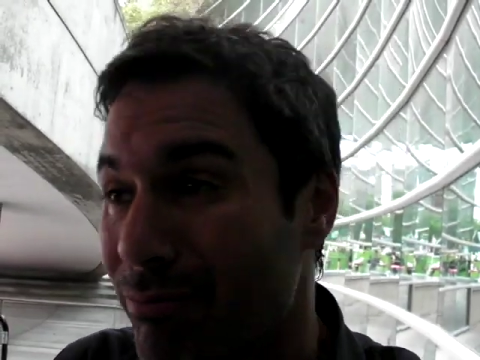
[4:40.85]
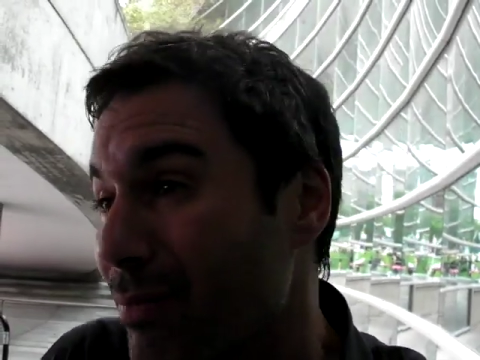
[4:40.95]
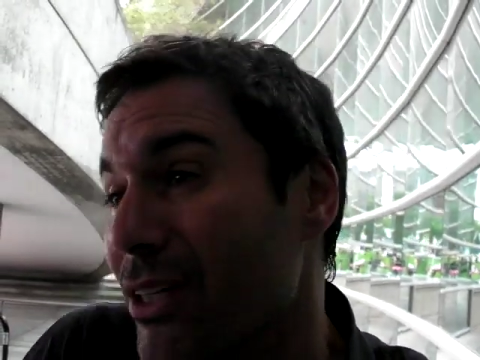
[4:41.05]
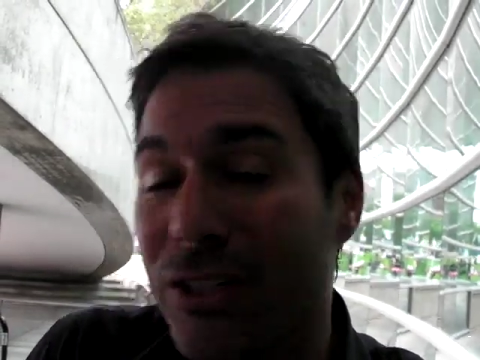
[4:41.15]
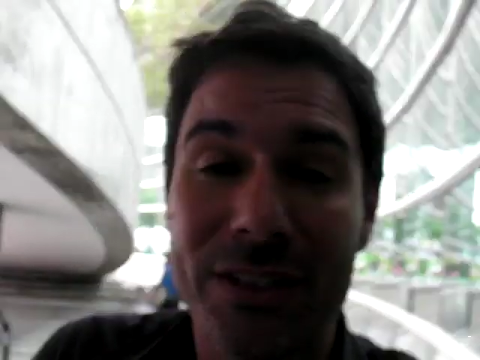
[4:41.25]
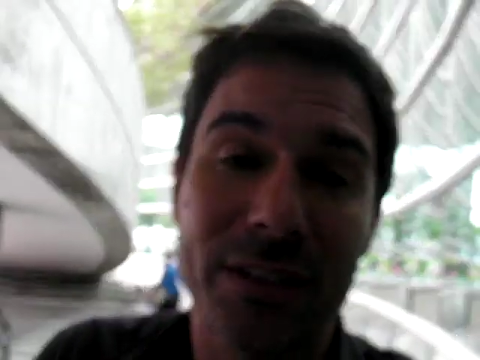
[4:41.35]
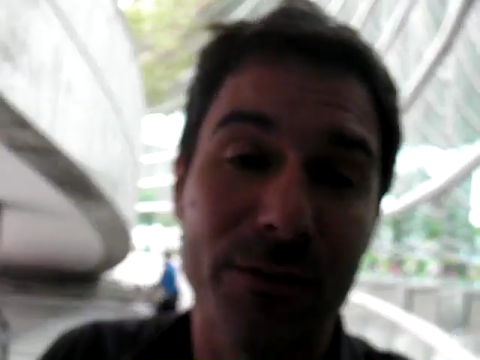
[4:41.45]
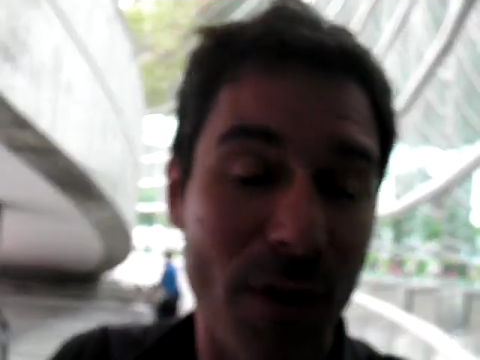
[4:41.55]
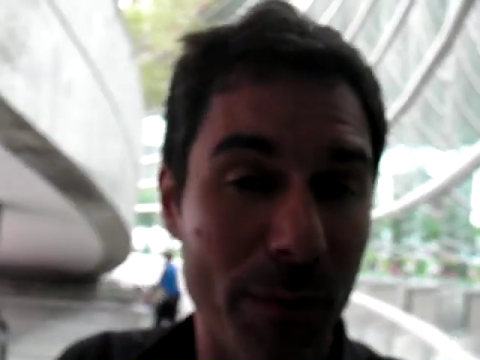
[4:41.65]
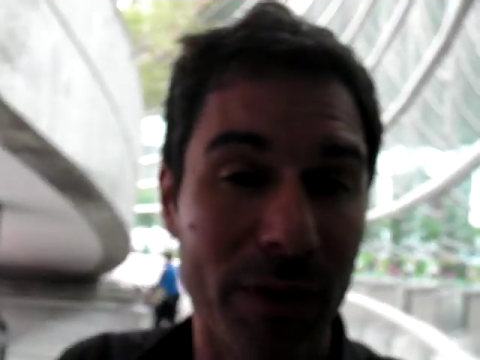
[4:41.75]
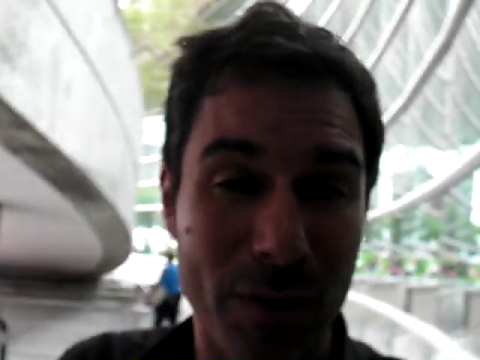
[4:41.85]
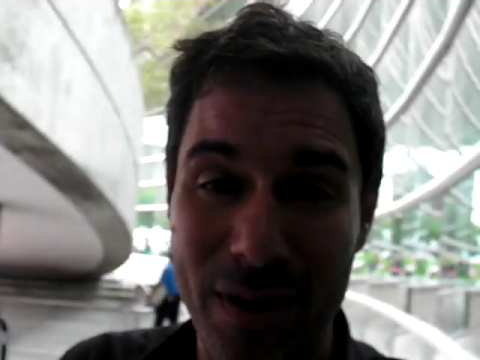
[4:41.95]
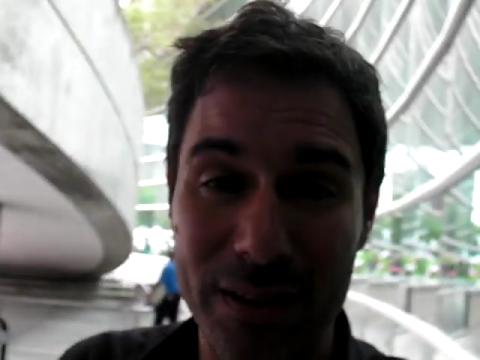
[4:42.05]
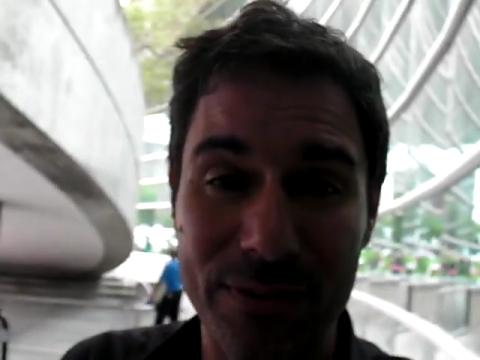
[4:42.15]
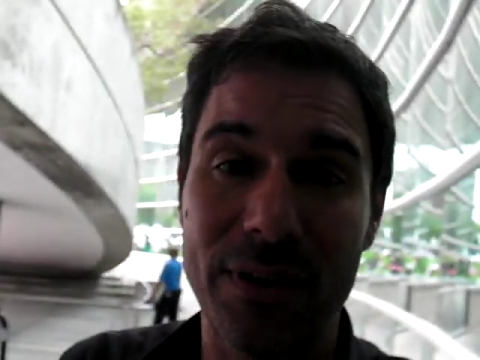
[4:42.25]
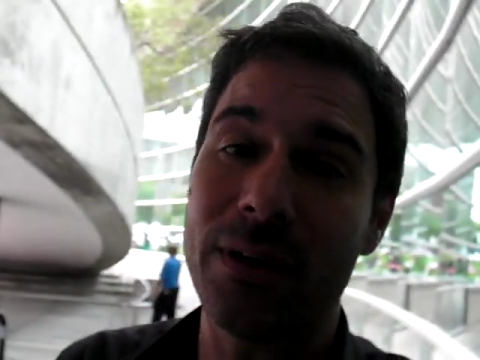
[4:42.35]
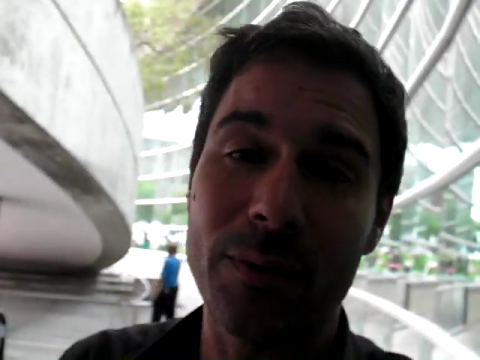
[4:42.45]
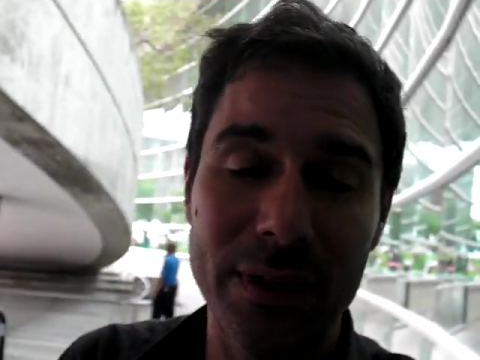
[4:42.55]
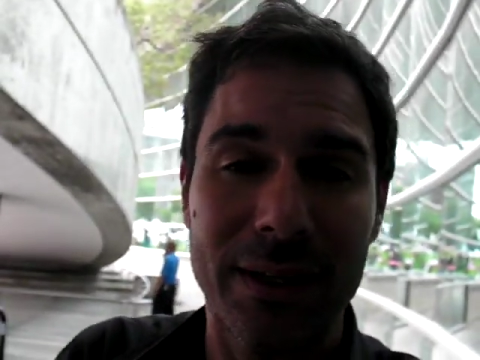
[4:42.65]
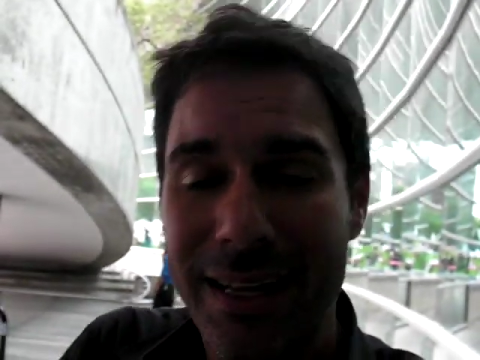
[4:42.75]
but you still find Will and Grace funny,
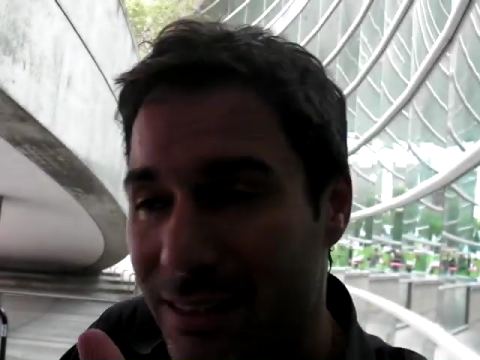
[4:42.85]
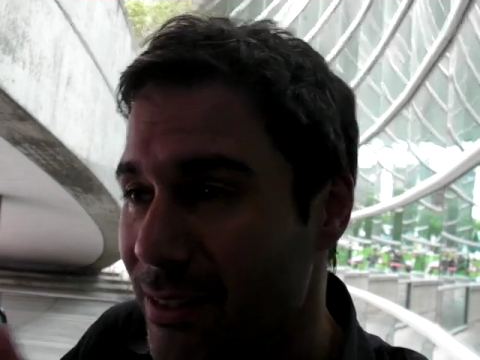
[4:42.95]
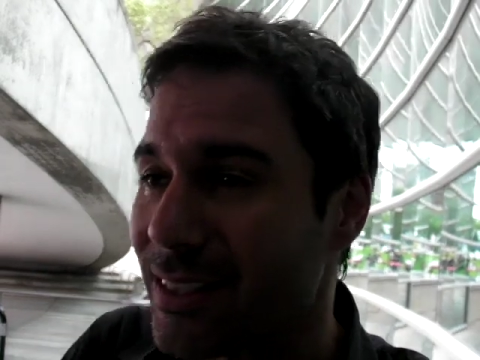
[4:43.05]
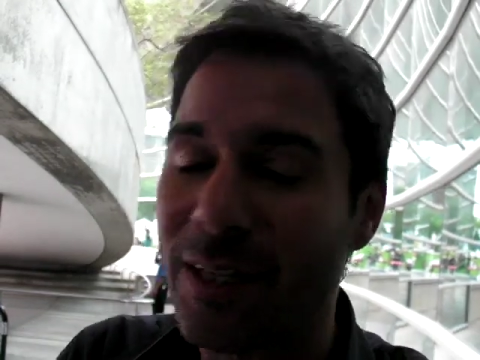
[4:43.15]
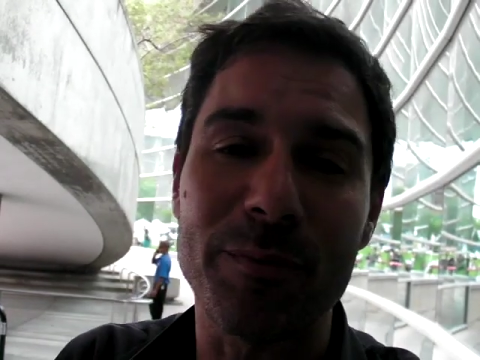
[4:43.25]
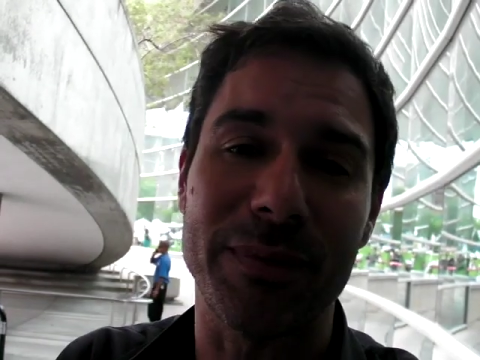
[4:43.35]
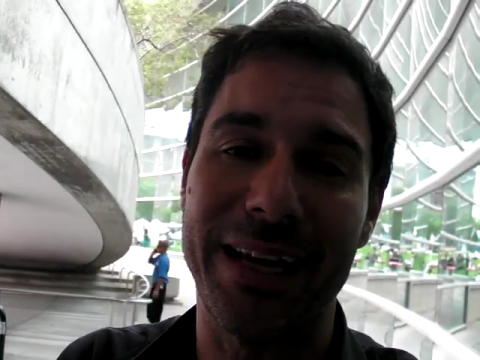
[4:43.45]
well then that's something,